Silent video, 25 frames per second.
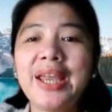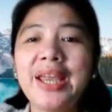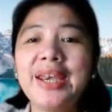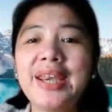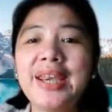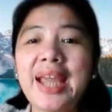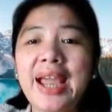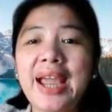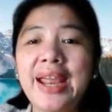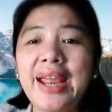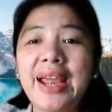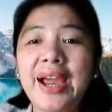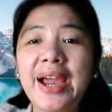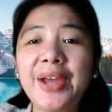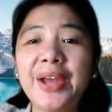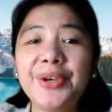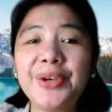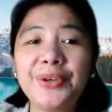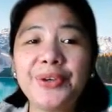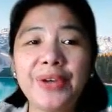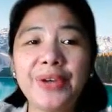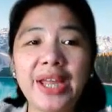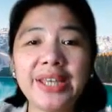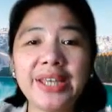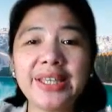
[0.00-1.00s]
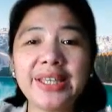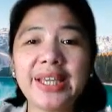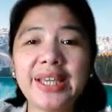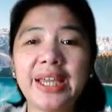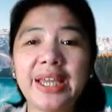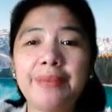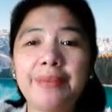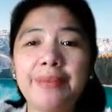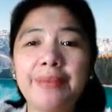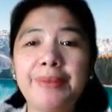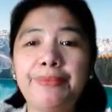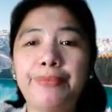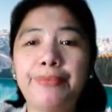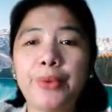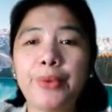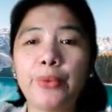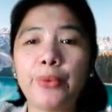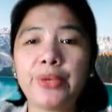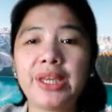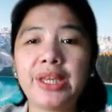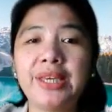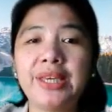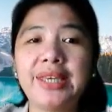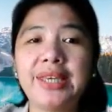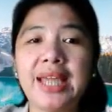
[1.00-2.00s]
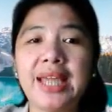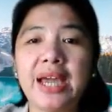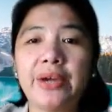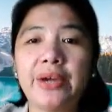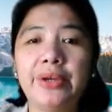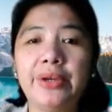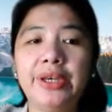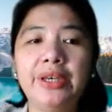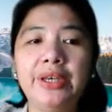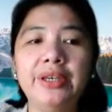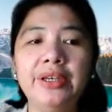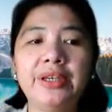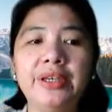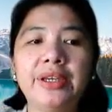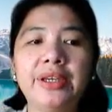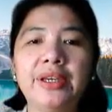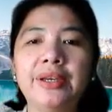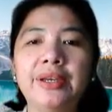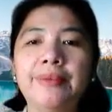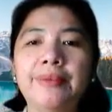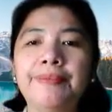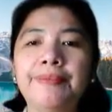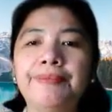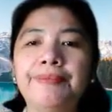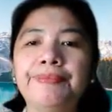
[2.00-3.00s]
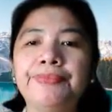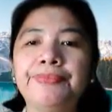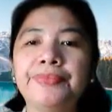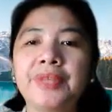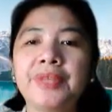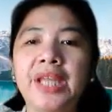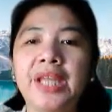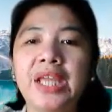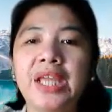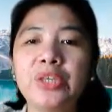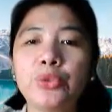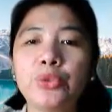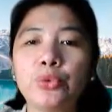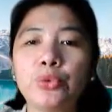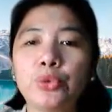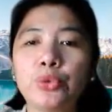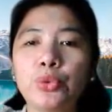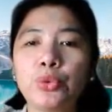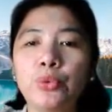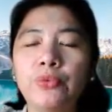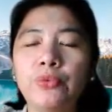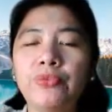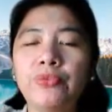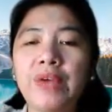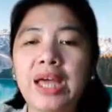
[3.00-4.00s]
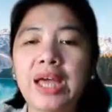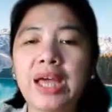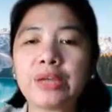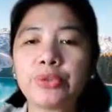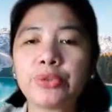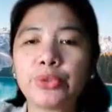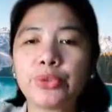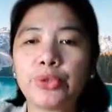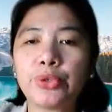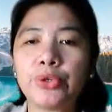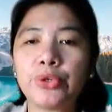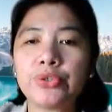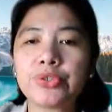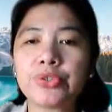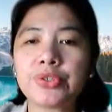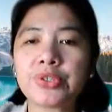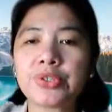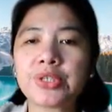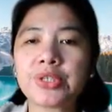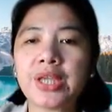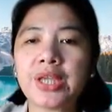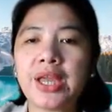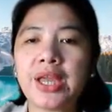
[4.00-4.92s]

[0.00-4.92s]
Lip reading: 900 can be broken down into two factors,